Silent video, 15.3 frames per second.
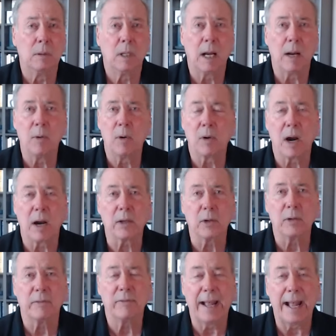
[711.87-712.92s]
I won't argue
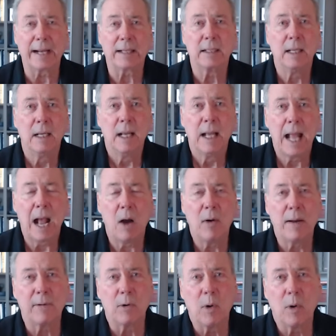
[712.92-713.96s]
a fact.
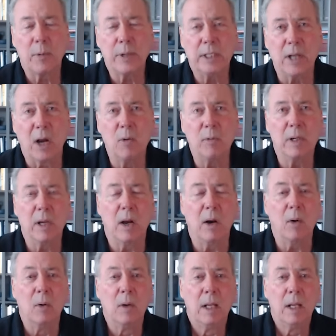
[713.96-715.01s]
However, what we don't
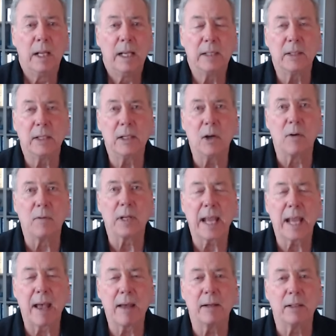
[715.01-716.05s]
know is in the
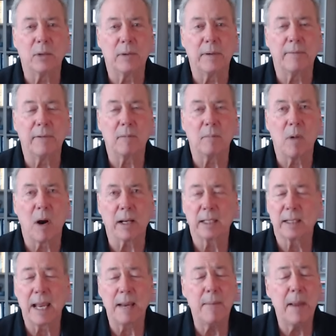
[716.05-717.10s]
over-the-counter derivative
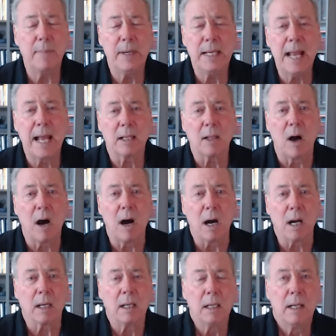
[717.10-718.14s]
market, they may be net
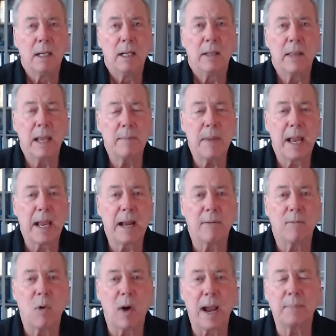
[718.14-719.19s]
long. They may
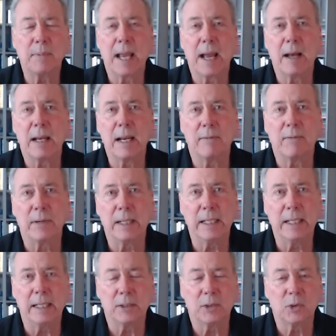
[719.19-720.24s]
have wiped out
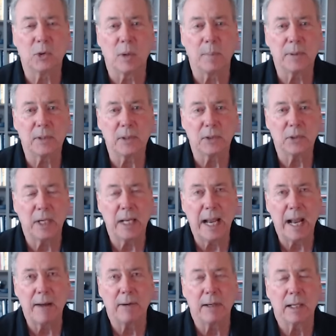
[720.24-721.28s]
every uh, short position they
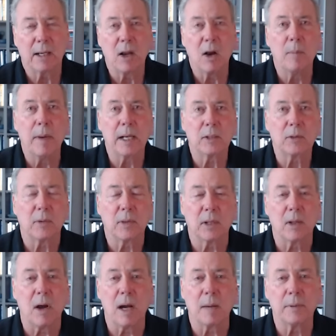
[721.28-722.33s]
have on the COMEX with a
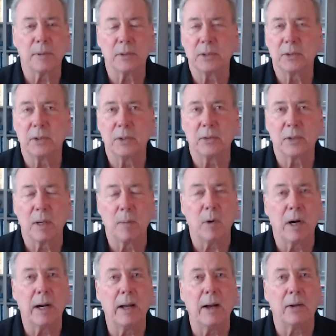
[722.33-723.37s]
long position
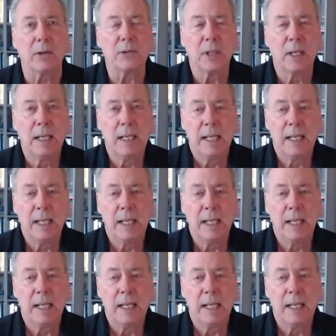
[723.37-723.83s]
somewhere else.